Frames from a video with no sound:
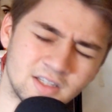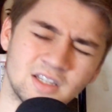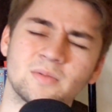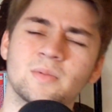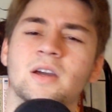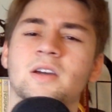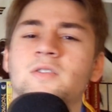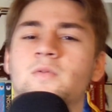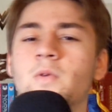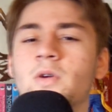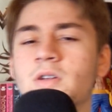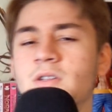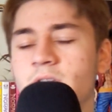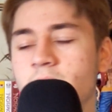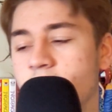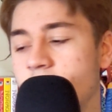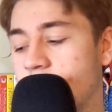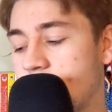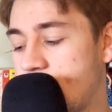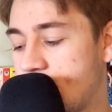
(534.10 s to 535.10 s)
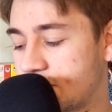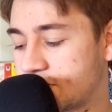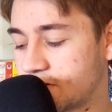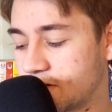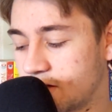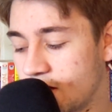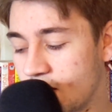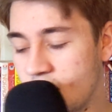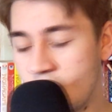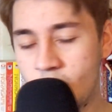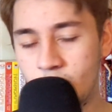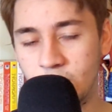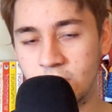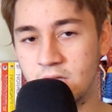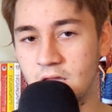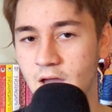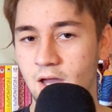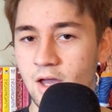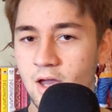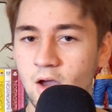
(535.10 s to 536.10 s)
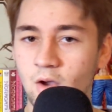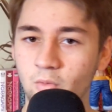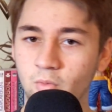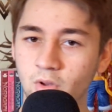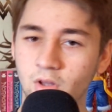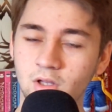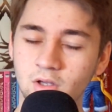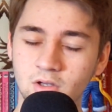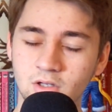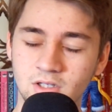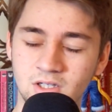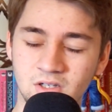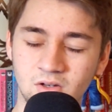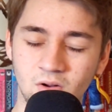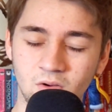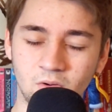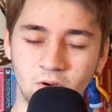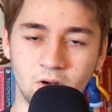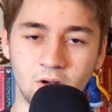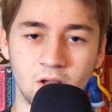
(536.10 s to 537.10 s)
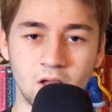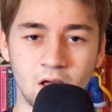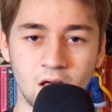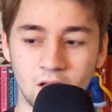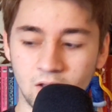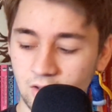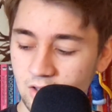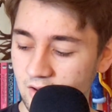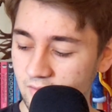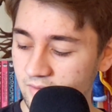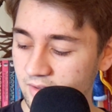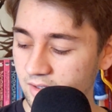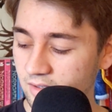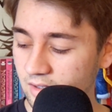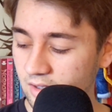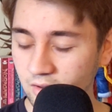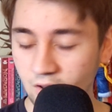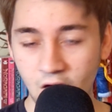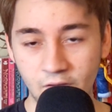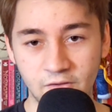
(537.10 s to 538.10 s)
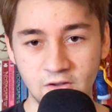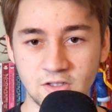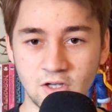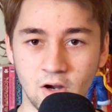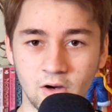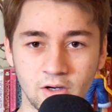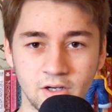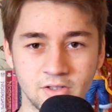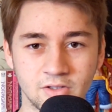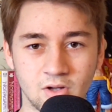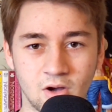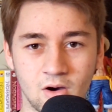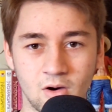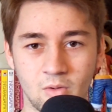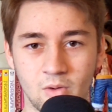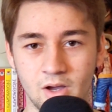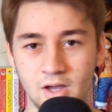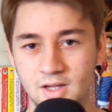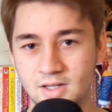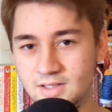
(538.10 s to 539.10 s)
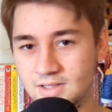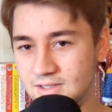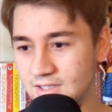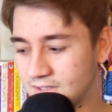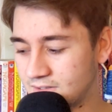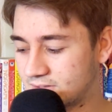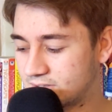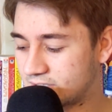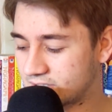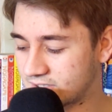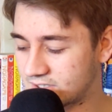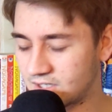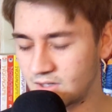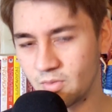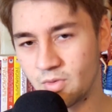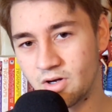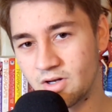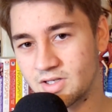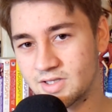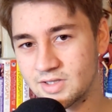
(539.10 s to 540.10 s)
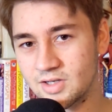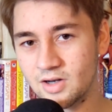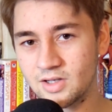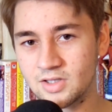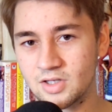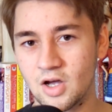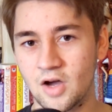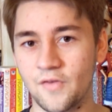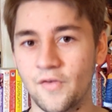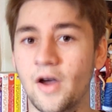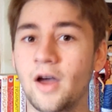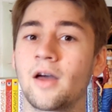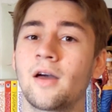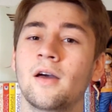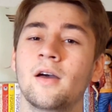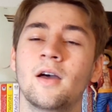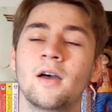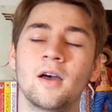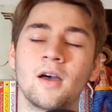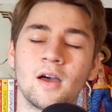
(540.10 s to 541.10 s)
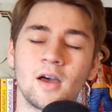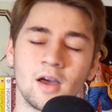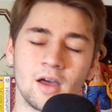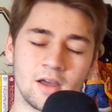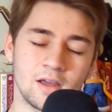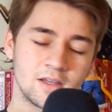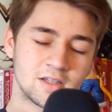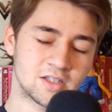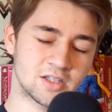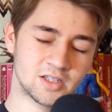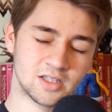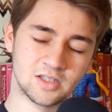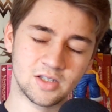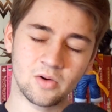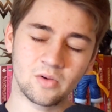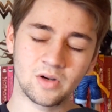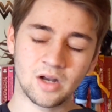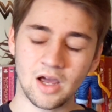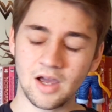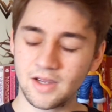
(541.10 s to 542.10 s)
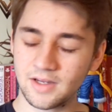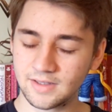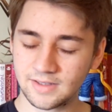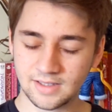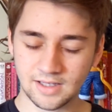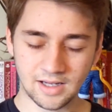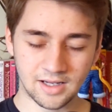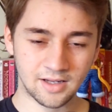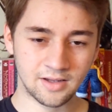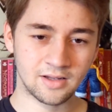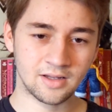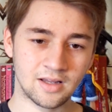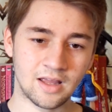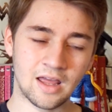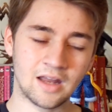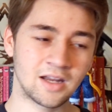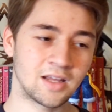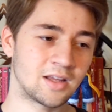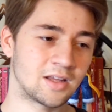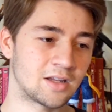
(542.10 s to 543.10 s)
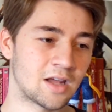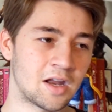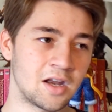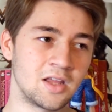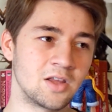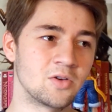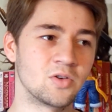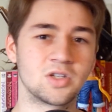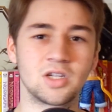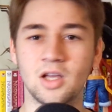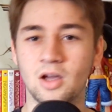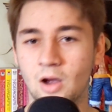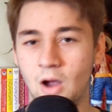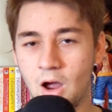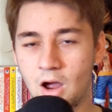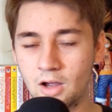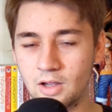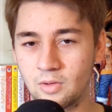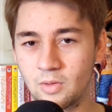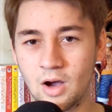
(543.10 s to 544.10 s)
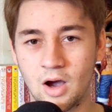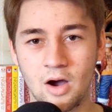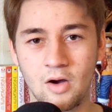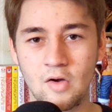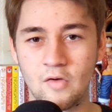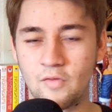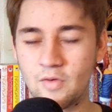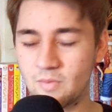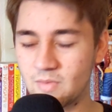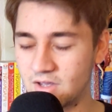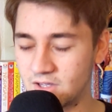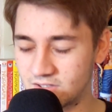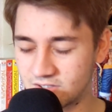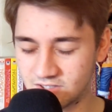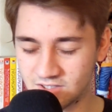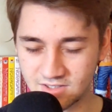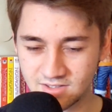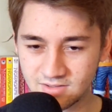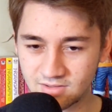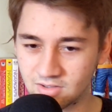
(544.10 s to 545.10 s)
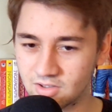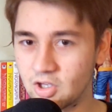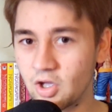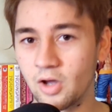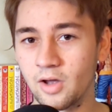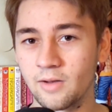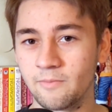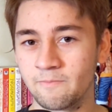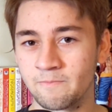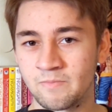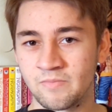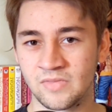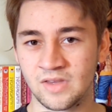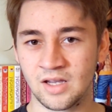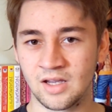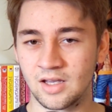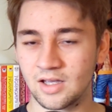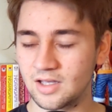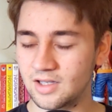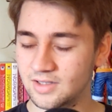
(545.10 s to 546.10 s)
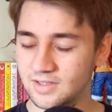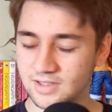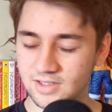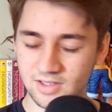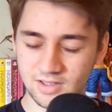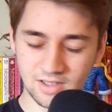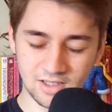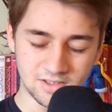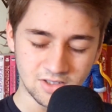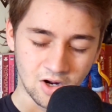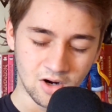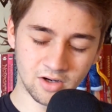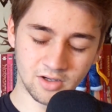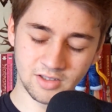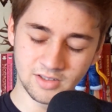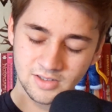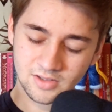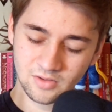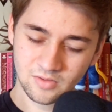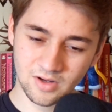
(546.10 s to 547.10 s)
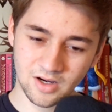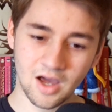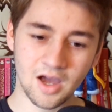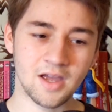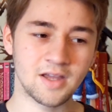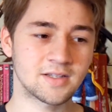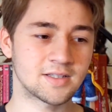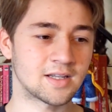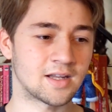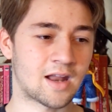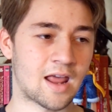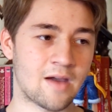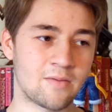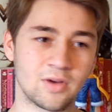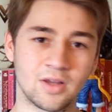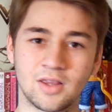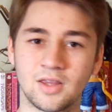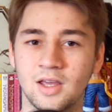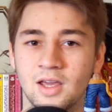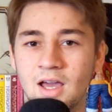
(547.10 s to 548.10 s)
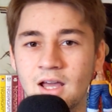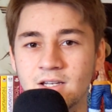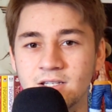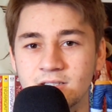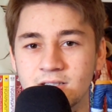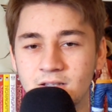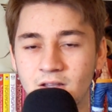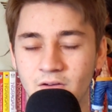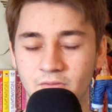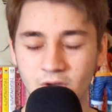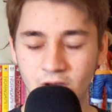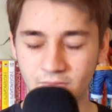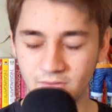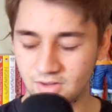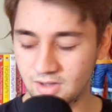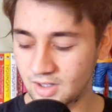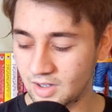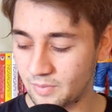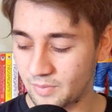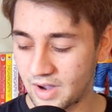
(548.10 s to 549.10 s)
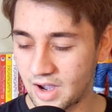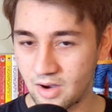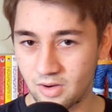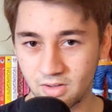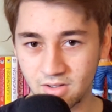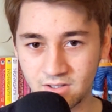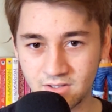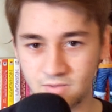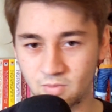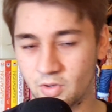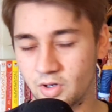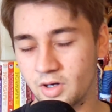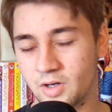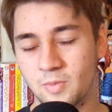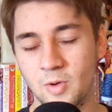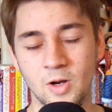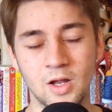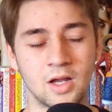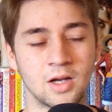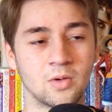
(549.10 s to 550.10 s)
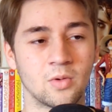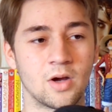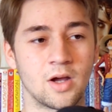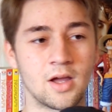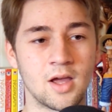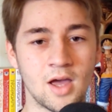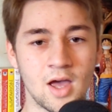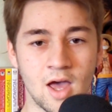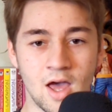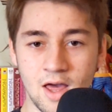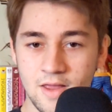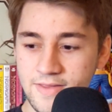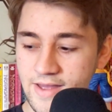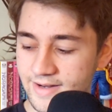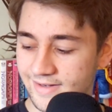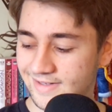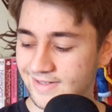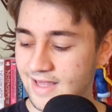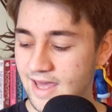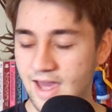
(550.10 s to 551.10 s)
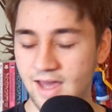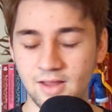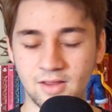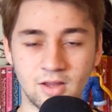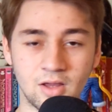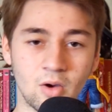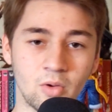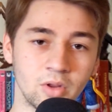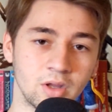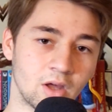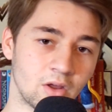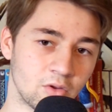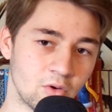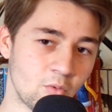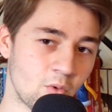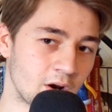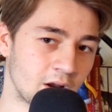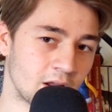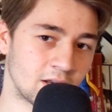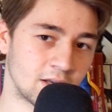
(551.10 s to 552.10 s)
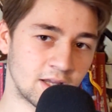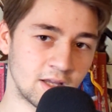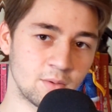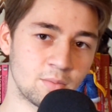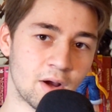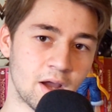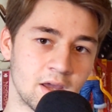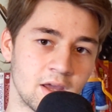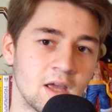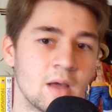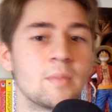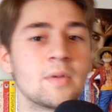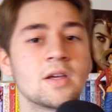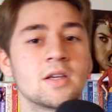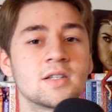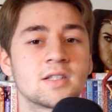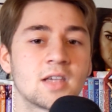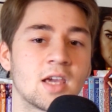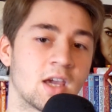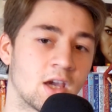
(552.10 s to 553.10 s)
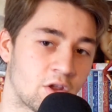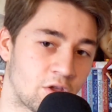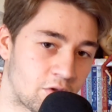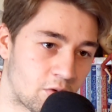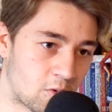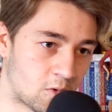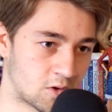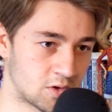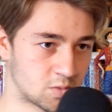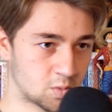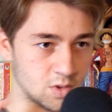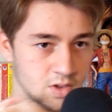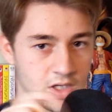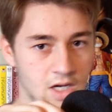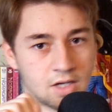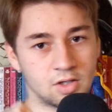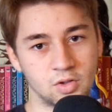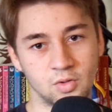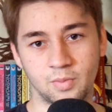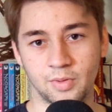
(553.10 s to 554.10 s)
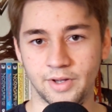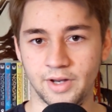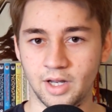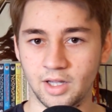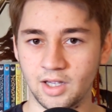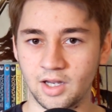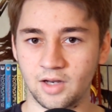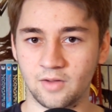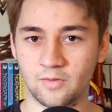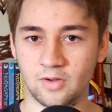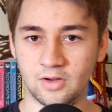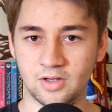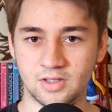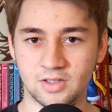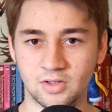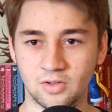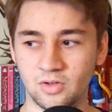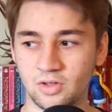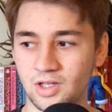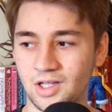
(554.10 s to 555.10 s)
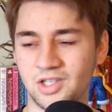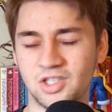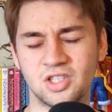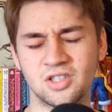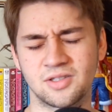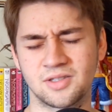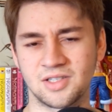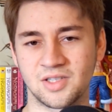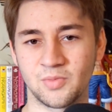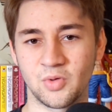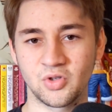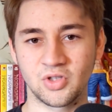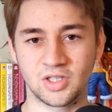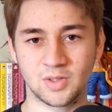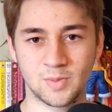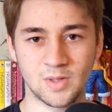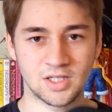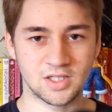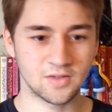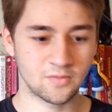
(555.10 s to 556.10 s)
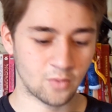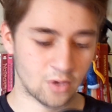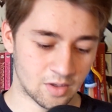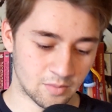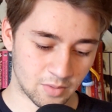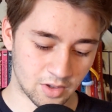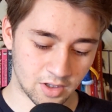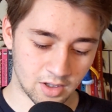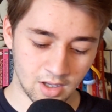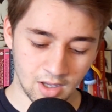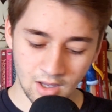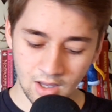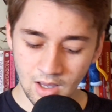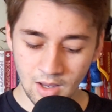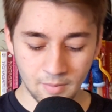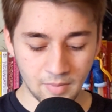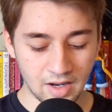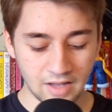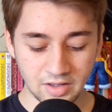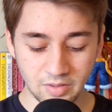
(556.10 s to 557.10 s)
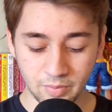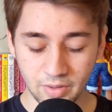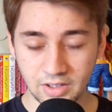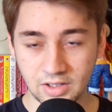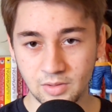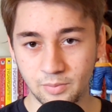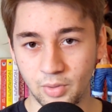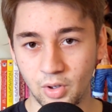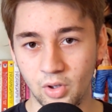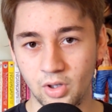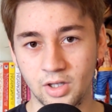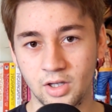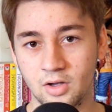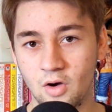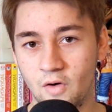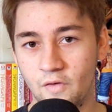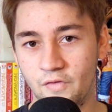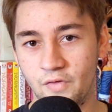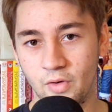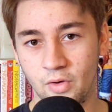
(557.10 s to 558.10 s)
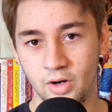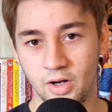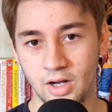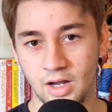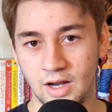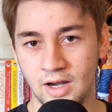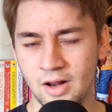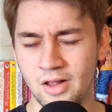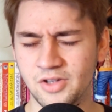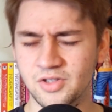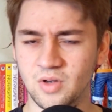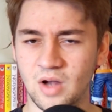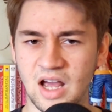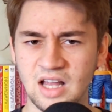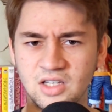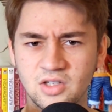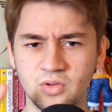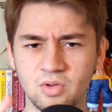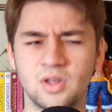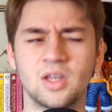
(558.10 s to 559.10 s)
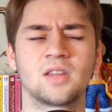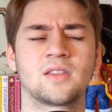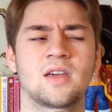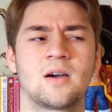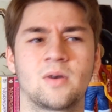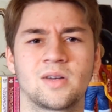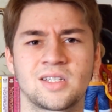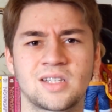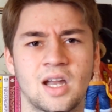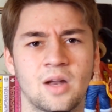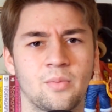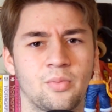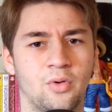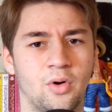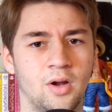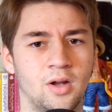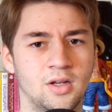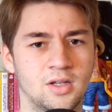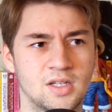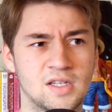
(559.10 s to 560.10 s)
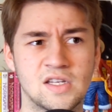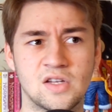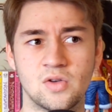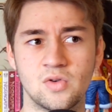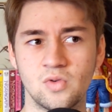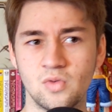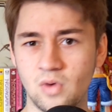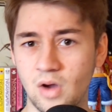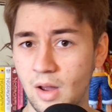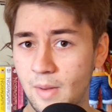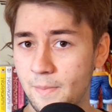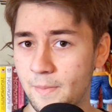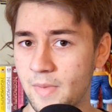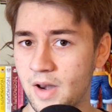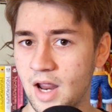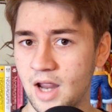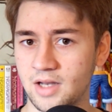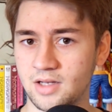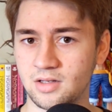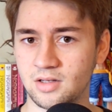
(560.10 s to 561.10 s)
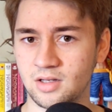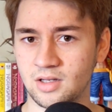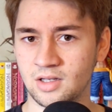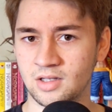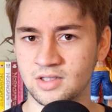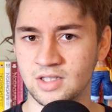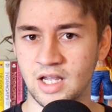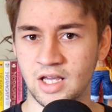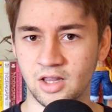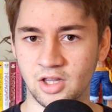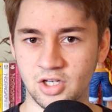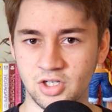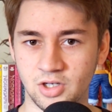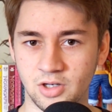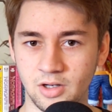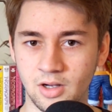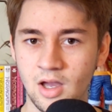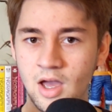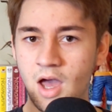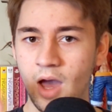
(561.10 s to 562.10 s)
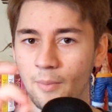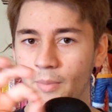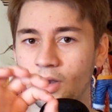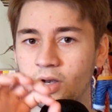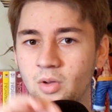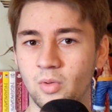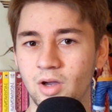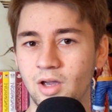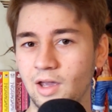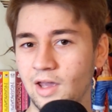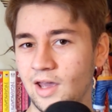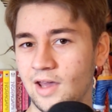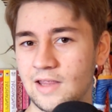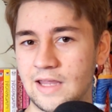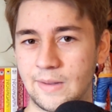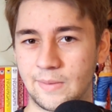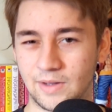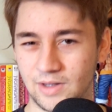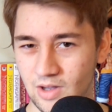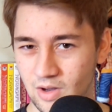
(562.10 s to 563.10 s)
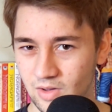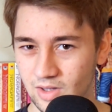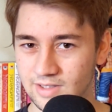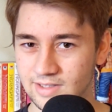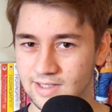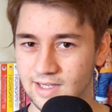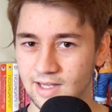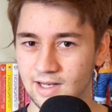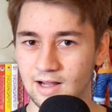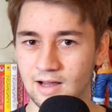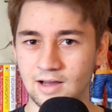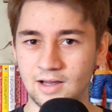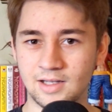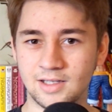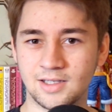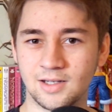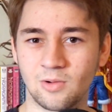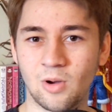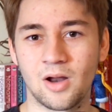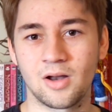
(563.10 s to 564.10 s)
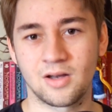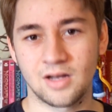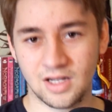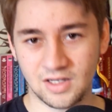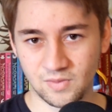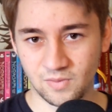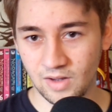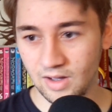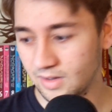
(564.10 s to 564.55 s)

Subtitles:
CMX works there are, actually. But yeah, really good story. Love it. I love his art as always. Just seeing where he starts off, it's just so nice. Any Yuji Iwahara for me is just good. His art is so nice and everything. I just love everything about his work. But anyway, that's that. The only other one I need by him is King of Thorns, which I do plan on getting very soon. It's just his most expensive one, but I have to bite the bullet and go for it. And also, I do think that one's out of print too. I'm not exactly sure. But anyway, there we go. Let's get on to our next